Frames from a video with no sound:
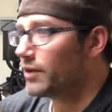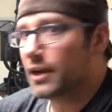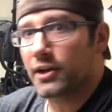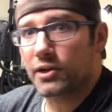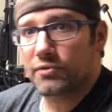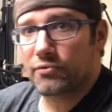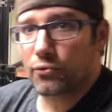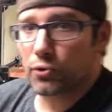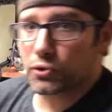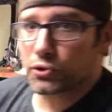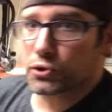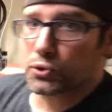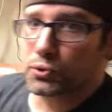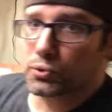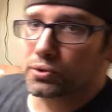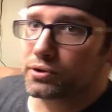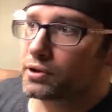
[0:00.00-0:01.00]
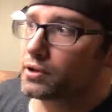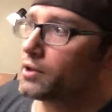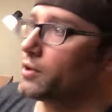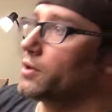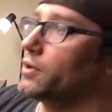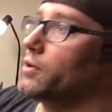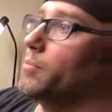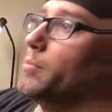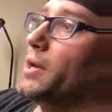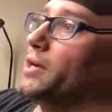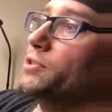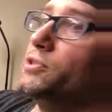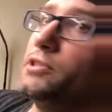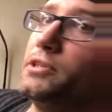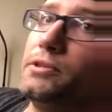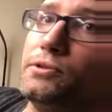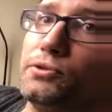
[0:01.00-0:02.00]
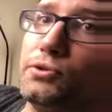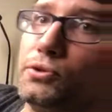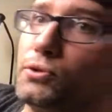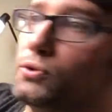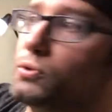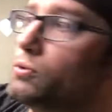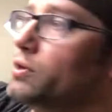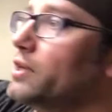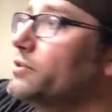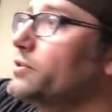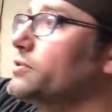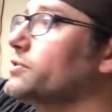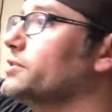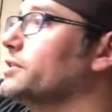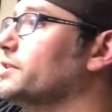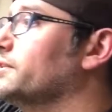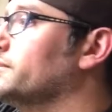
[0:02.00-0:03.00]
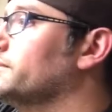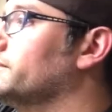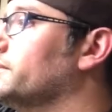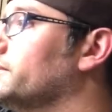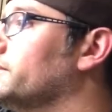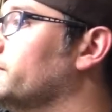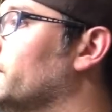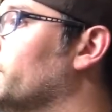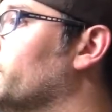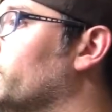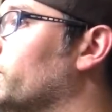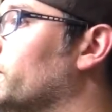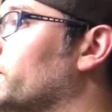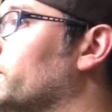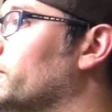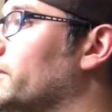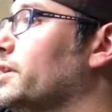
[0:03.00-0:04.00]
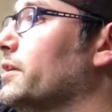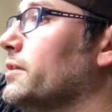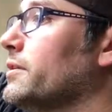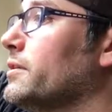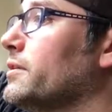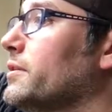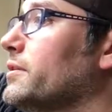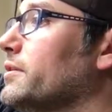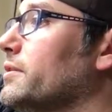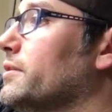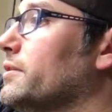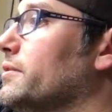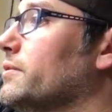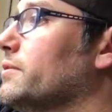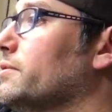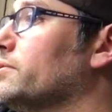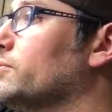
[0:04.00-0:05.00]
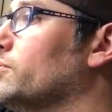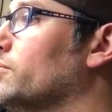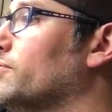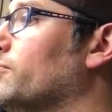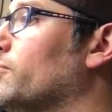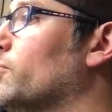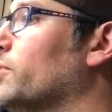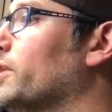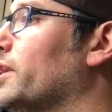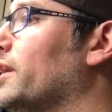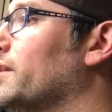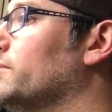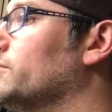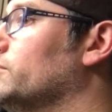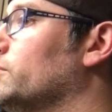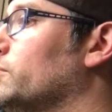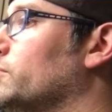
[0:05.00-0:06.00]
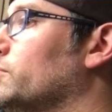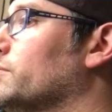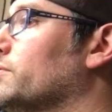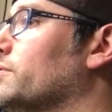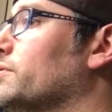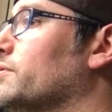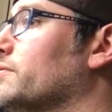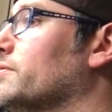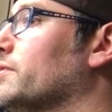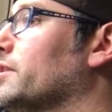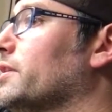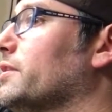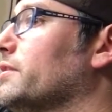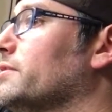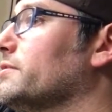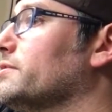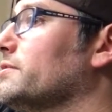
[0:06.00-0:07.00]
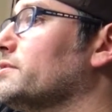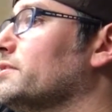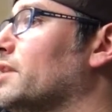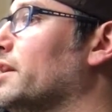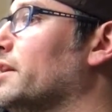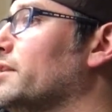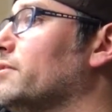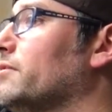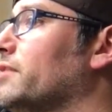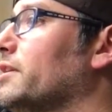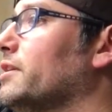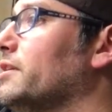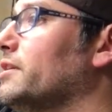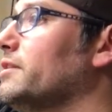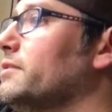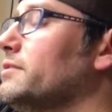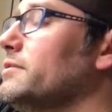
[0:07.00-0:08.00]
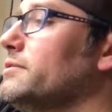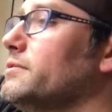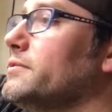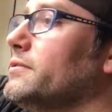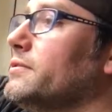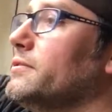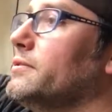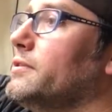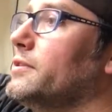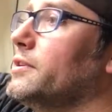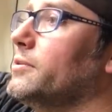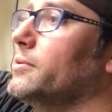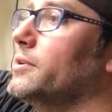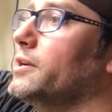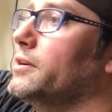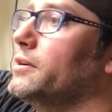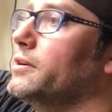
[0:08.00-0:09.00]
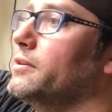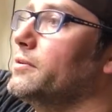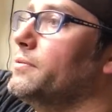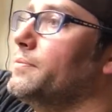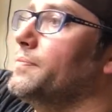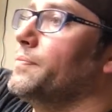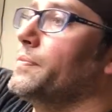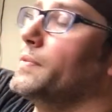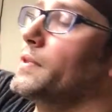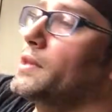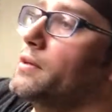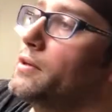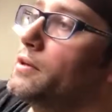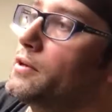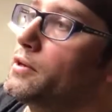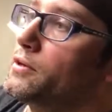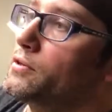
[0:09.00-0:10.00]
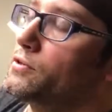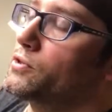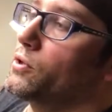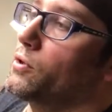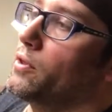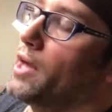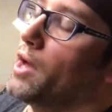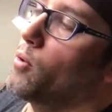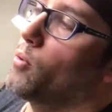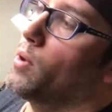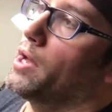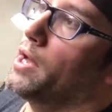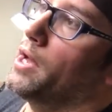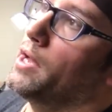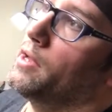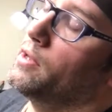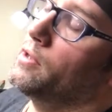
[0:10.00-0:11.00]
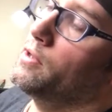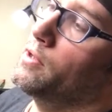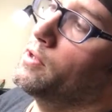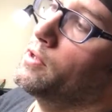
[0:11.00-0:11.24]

an 84 tooth meshed into, and I'll just stick this in temporarily, to a 48 tooth. Slide it right in. There we go. So that way,